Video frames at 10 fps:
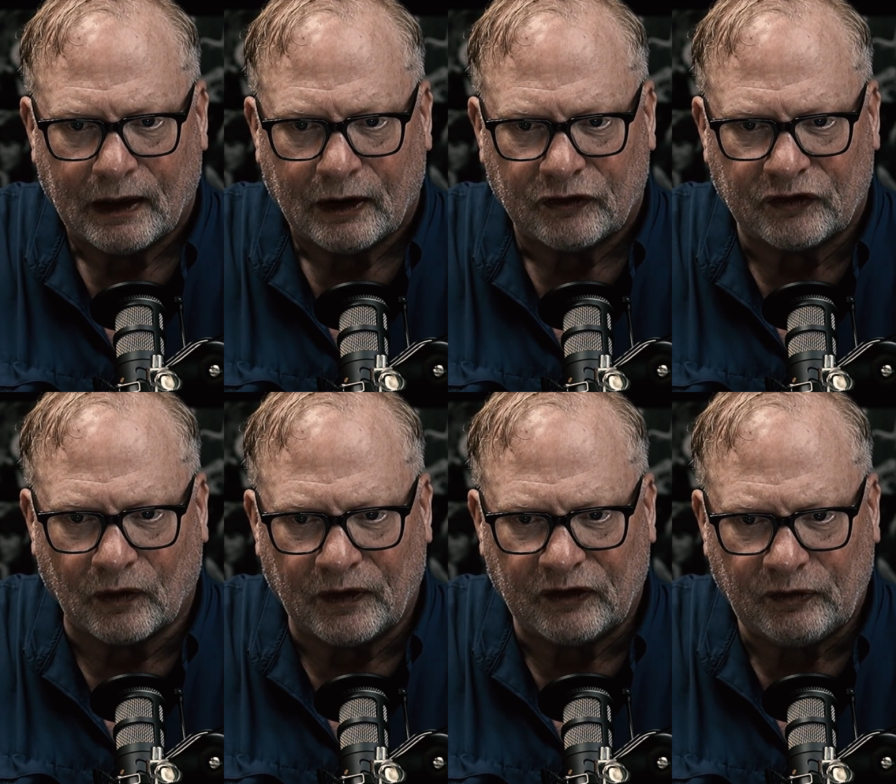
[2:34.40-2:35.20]

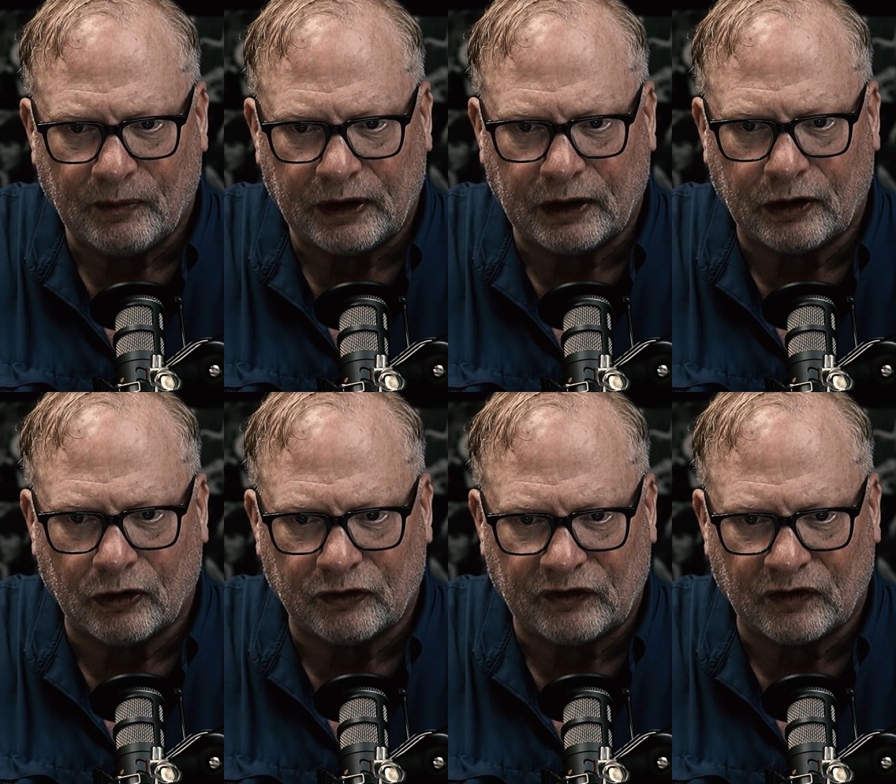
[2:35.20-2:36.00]
So this money
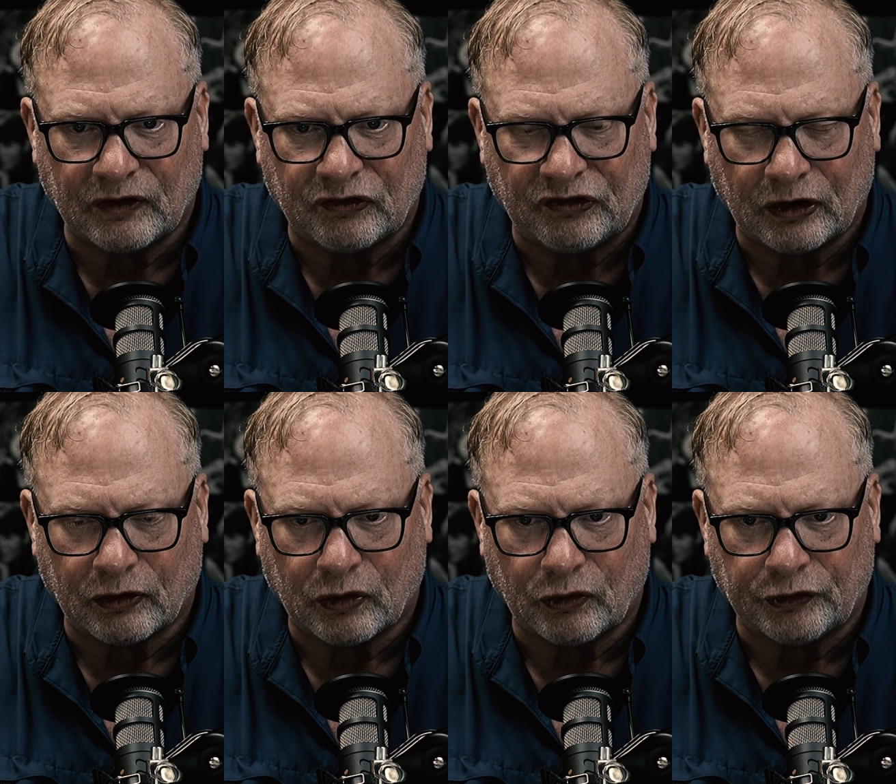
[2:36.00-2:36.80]
goes to the
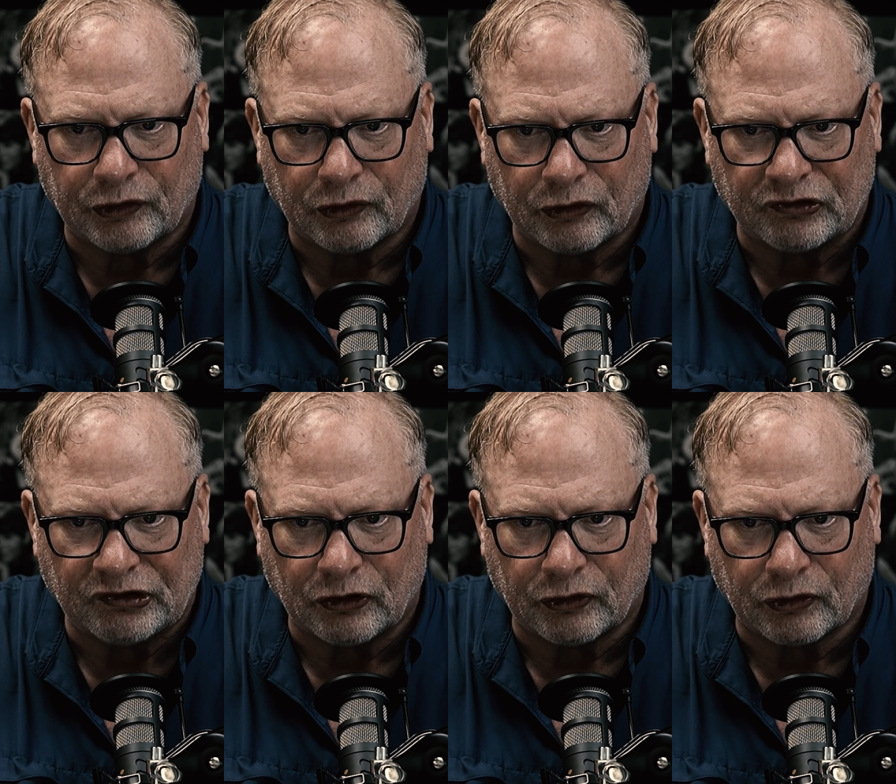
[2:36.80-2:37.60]
shareholder or
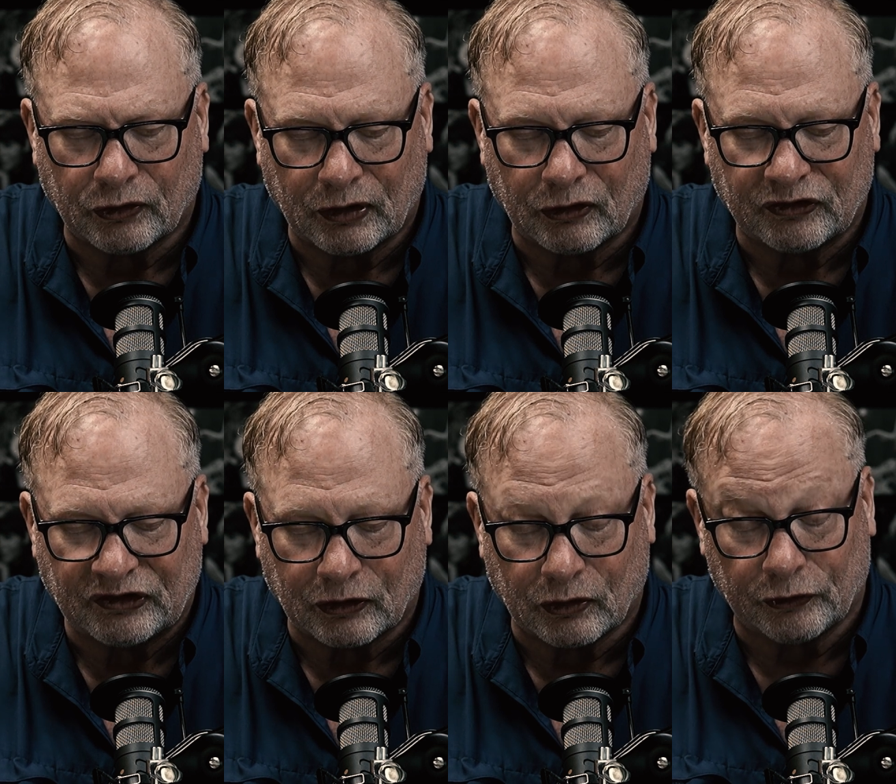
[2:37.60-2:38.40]

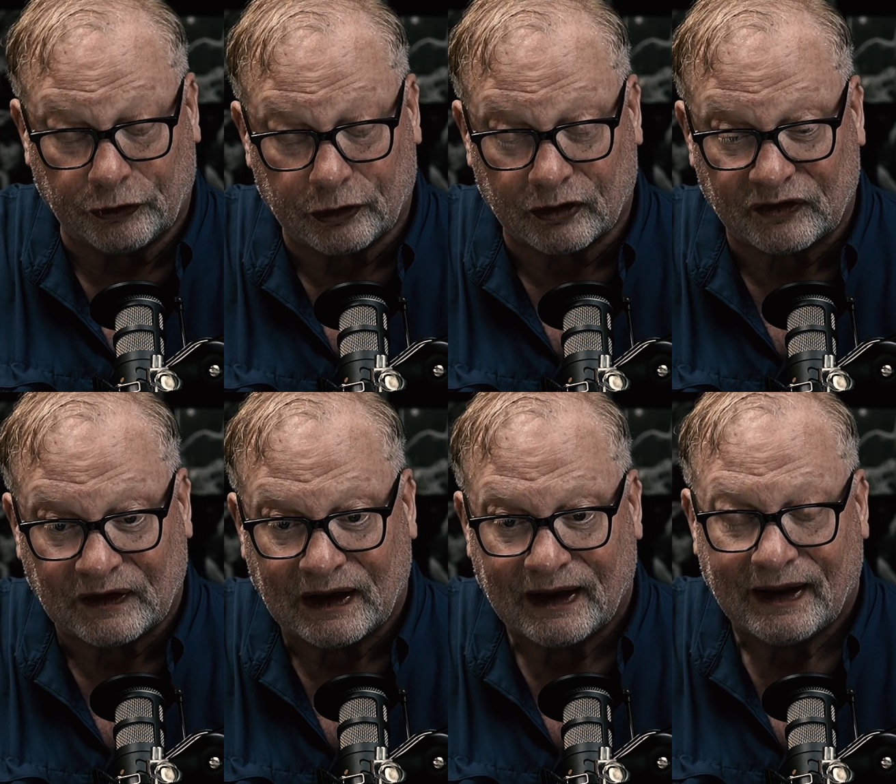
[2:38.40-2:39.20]
shareholders
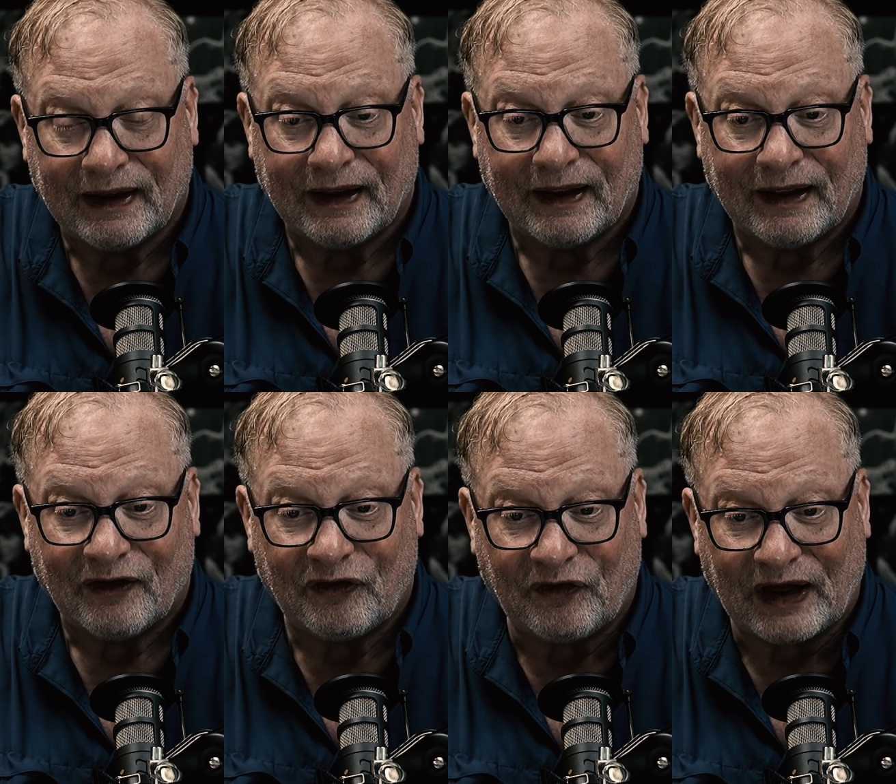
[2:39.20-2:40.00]

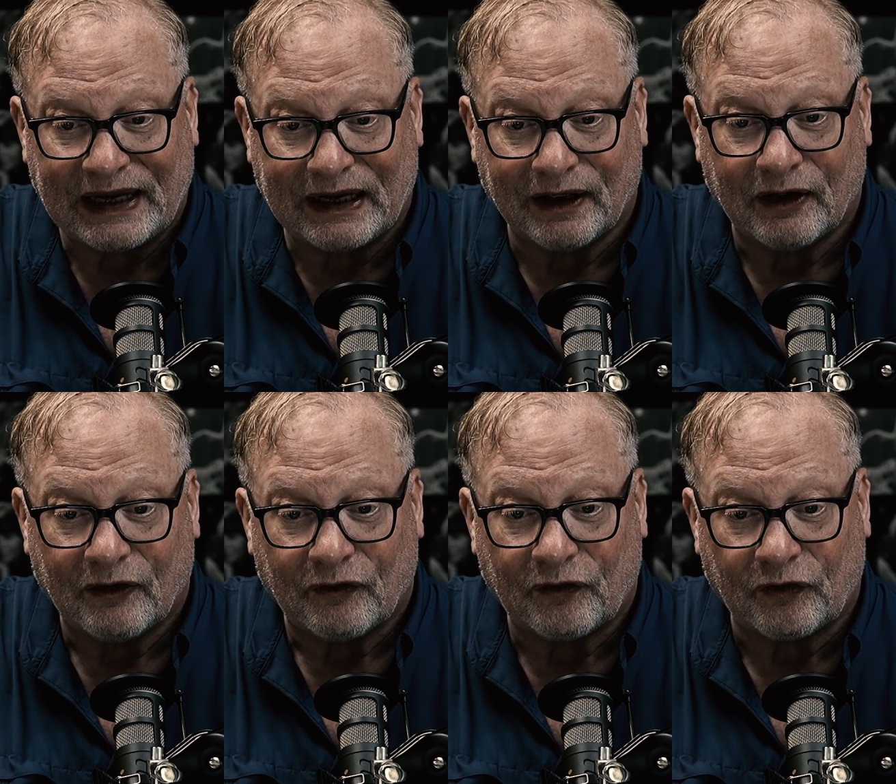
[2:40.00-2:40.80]
FICA
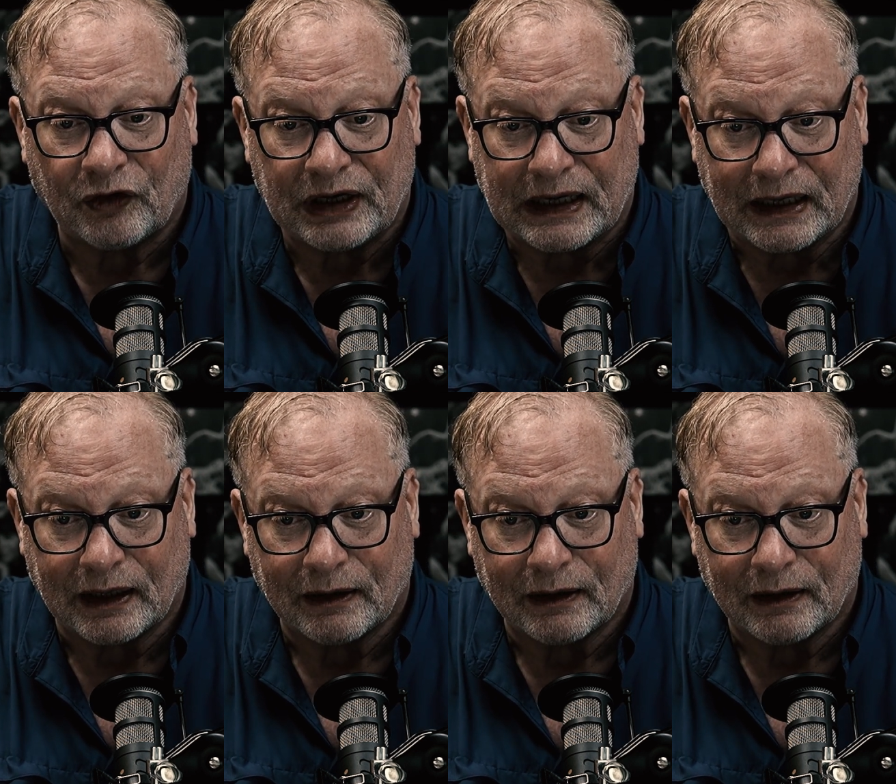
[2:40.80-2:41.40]
free.